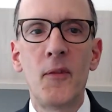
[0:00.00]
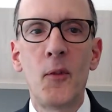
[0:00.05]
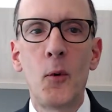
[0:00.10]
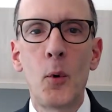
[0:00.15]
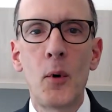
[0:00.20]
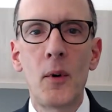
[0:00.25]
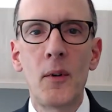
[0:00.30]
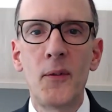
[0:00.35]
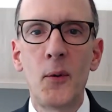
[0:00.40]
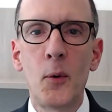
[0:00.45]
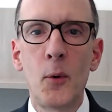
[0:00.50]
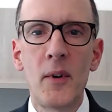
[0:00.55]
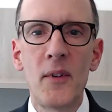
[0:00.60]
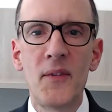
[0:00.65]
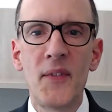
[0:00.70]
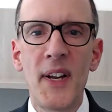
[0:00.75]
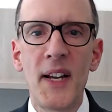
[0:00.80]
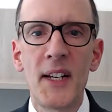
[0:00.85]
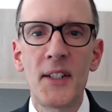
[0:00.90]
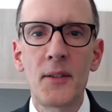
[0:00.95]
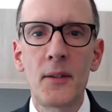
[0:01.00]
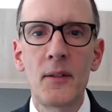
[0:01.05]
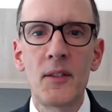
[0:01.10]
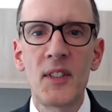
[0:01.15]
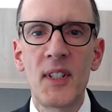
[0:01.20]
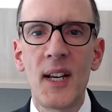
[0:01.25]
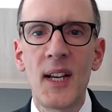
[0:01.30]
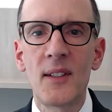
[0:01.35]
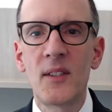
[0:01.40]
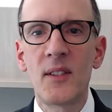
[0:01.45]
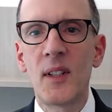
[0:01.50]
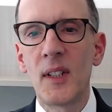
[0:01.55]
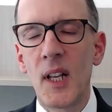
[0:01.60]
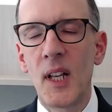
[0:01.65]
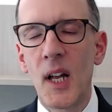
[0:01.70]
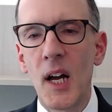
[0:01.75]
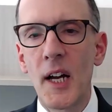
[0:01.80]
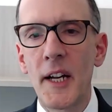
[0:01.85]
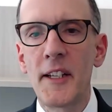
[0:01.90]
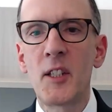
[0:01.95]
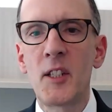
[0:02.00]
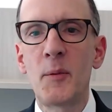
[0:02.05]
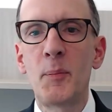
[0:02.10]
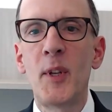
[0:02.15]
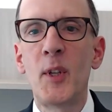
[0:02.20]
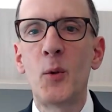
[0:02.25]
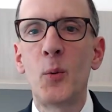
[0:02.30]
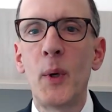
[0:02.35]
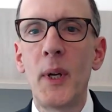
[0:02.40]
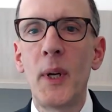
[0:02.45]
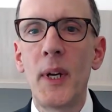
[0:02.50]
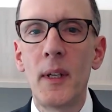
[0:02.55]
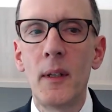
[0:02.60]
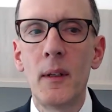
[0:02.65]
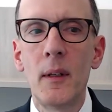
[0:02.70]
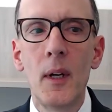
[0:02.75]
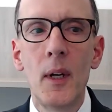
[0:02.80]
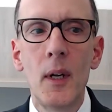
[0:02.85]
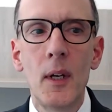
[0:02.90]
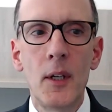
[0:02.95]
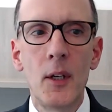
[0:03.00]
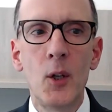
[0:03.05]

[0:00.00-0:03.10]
for investors as the lines between